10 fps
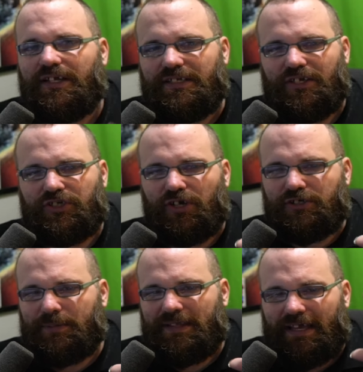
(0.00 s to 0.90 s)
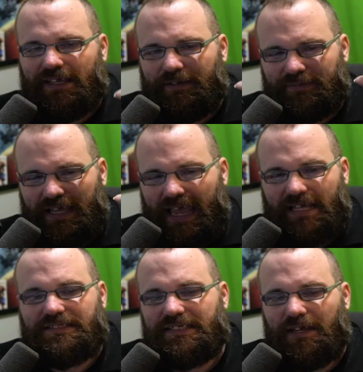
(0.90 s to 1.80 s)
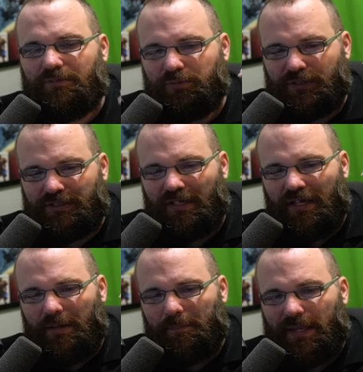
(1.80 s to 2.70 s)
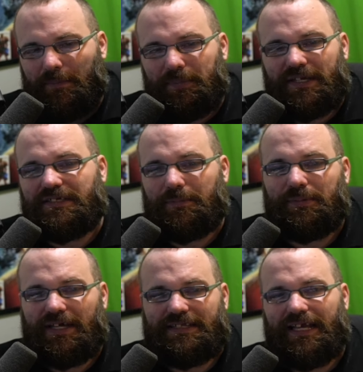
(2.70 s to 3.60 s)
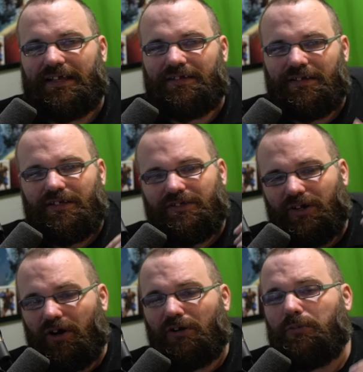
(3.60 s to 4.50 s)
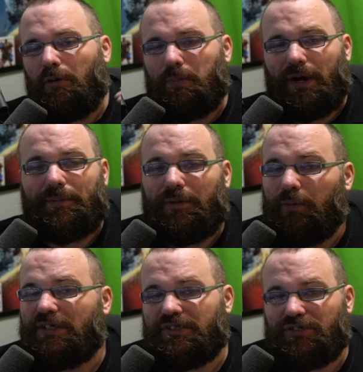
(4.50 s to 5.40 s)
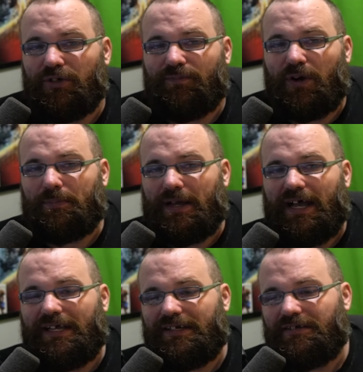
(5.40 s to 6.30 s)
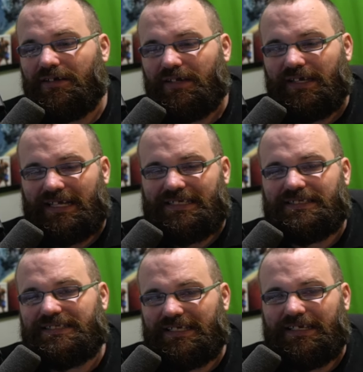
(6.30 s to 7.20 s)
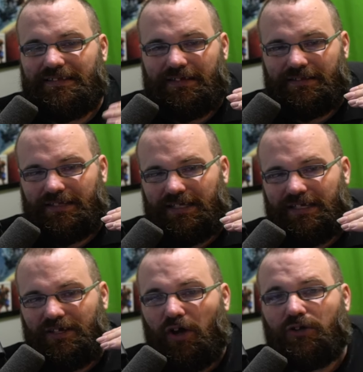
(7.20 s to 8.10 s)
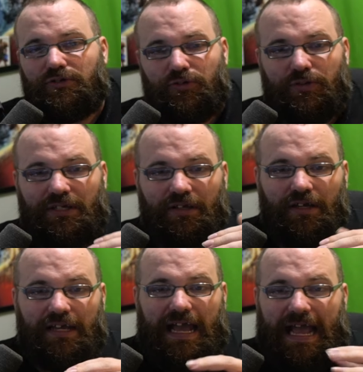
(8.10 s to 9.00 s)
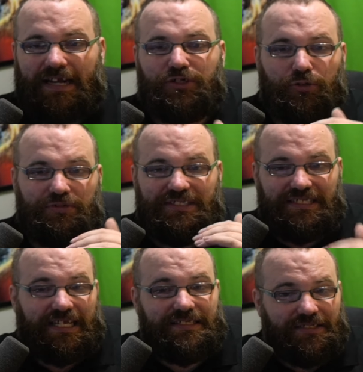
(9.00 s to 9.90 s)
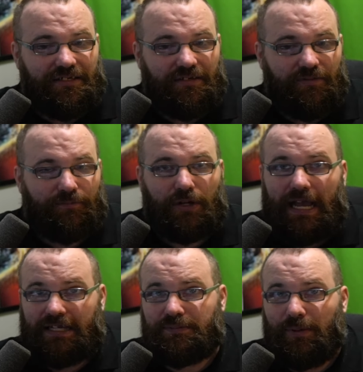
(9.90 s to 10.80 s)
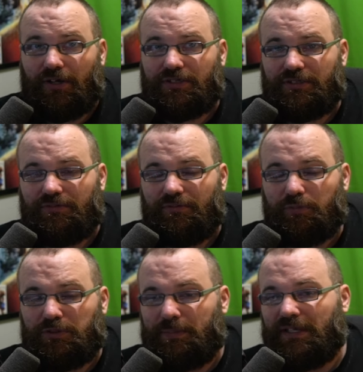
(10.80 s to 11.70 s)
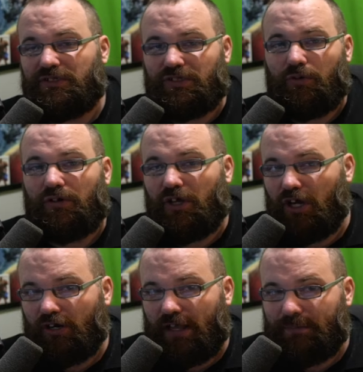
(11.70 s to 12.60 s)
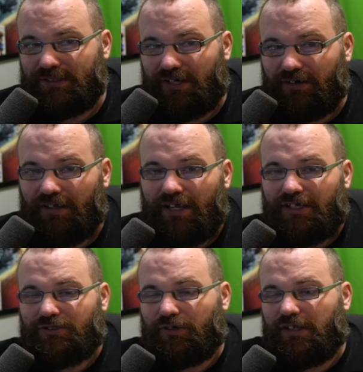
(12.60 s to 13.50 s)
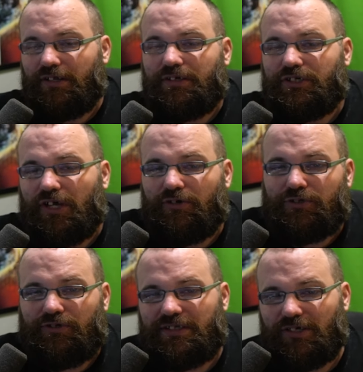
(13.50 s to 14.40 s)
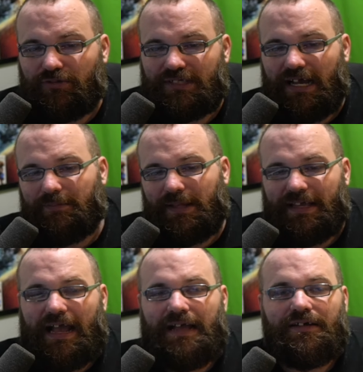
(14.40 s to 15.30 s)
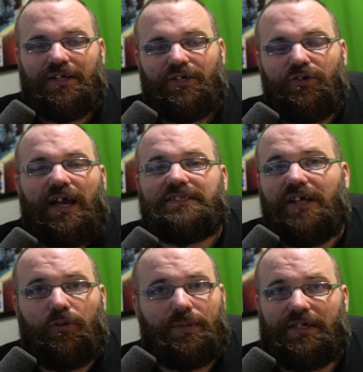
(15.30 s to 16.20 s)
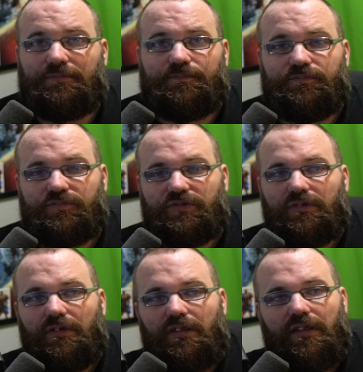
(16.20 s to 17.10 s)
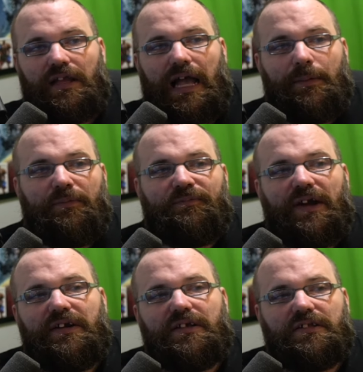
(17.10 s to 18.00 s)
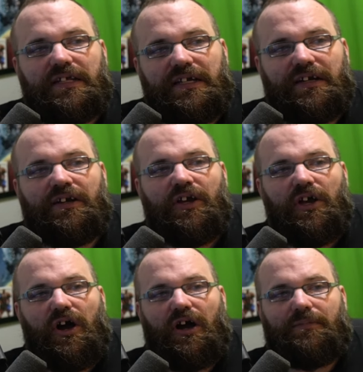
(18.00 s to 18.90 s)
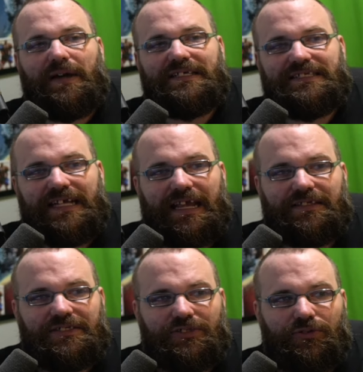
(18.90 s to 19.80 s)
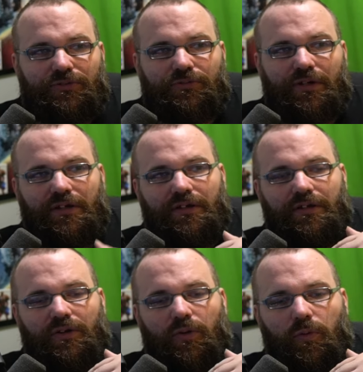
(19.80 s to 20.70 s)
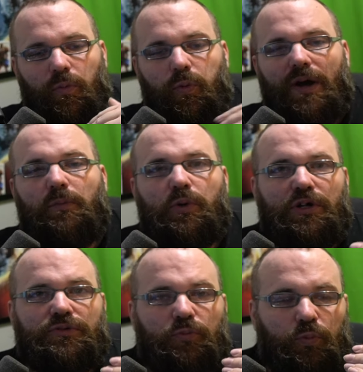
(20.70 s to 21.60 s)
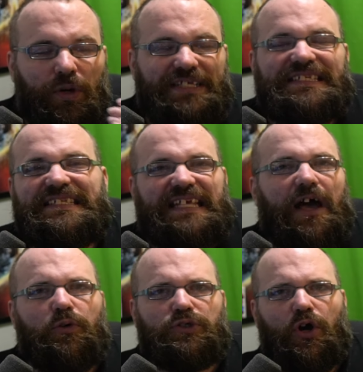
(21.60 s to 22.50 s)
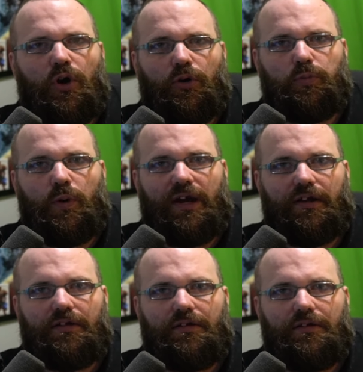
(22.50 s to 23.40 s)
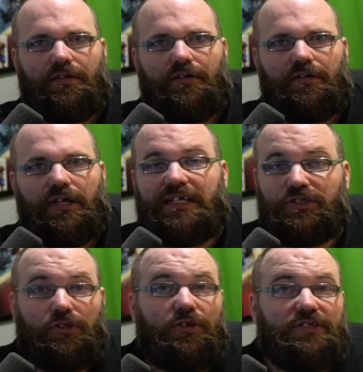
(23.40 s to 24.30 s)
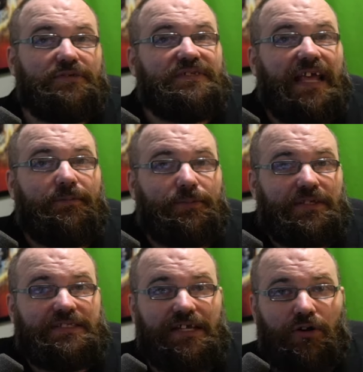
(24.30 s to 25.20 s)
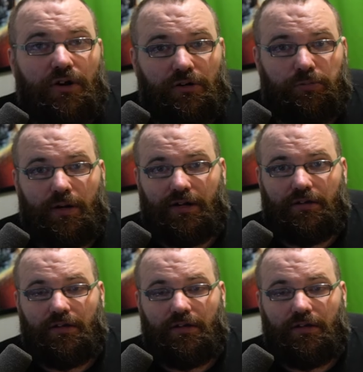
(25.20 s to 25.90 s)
That shows me that if the headset was being picked up like that, the hardware probably wasn't too far behind it. I did see that the Call of Duty actual disc for Xbox was being sold a lot on Amazon. So clearly shows you this whole time, like you guys know me. I've been very clear on my stance to what sells hardware. Exclusives definitely sell hardware.